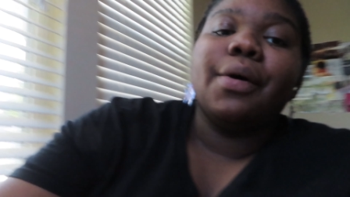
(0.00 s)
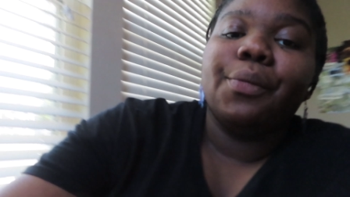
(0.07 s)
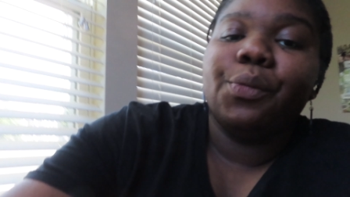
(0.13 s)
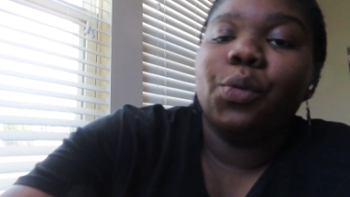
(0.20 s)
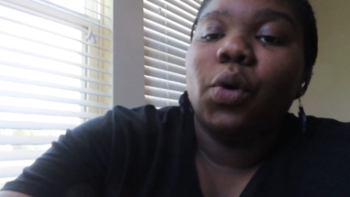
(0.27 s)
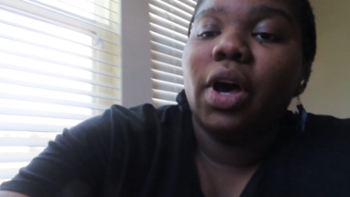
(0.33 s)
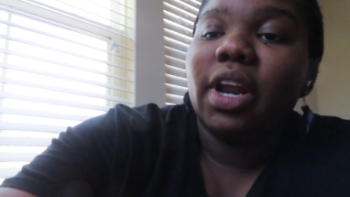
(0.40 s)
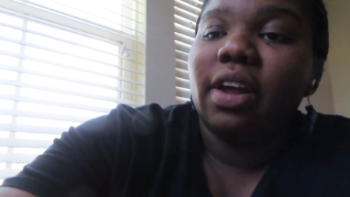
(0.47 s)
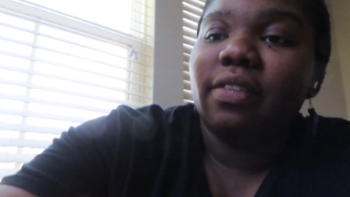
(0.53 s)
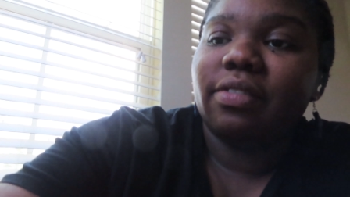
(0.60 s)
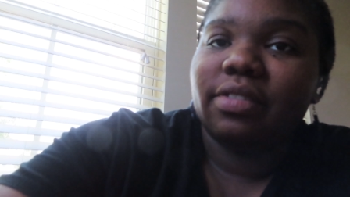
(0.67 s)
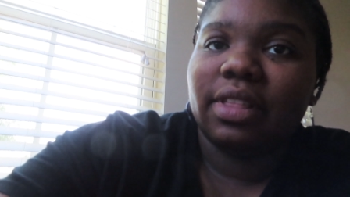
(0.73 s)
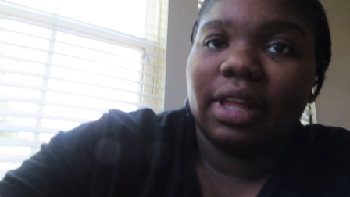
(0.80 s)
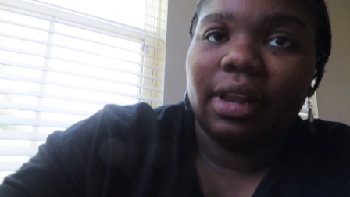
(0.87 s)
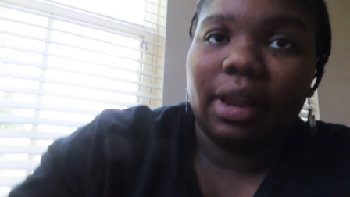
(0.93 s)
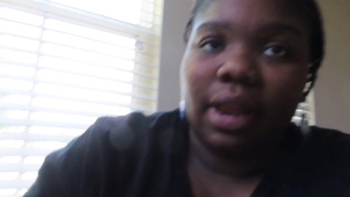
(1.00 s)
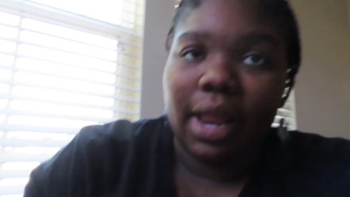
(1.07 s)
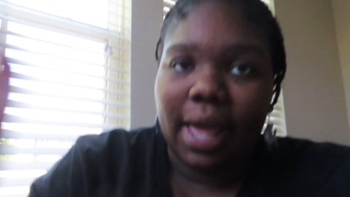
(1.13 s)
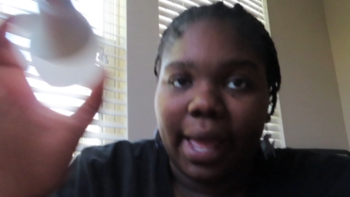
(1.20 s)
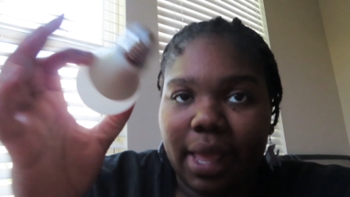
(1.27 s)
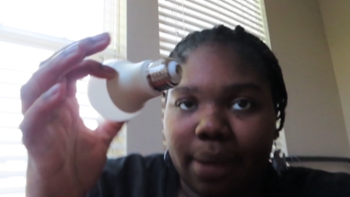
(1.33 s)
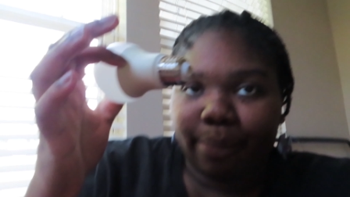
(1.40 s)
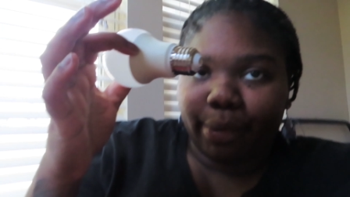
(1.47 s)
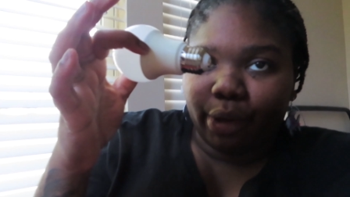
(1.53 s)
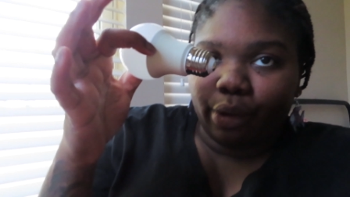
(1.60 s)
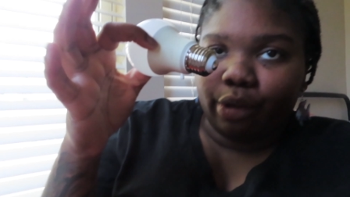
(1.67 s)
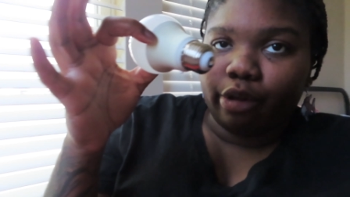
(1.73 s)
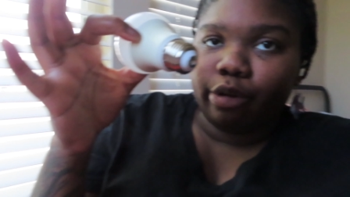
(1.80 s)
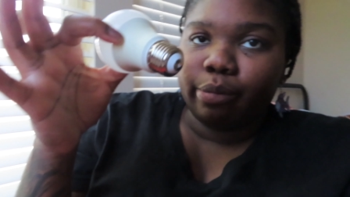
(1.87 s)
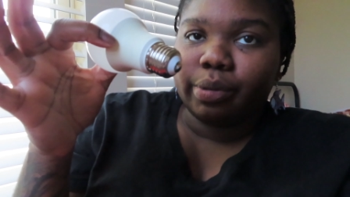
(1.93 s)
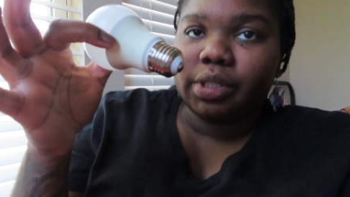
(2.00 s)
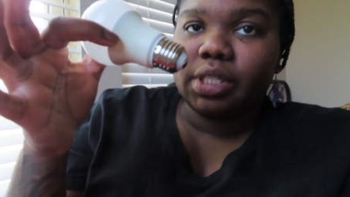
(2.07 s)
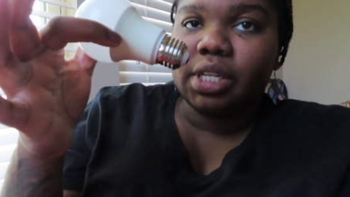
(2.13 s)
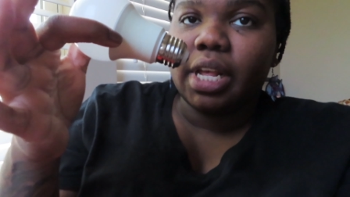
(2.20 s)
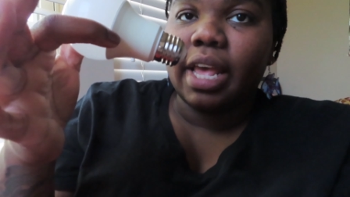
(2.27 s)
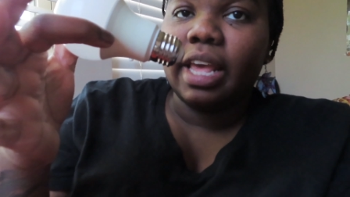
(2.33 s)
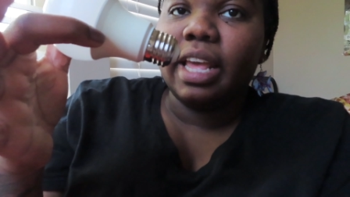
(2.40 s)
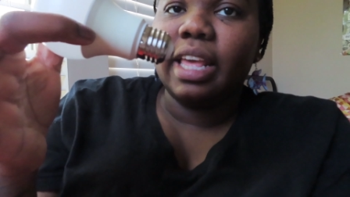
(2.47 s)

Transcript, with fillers: one of the light bulbs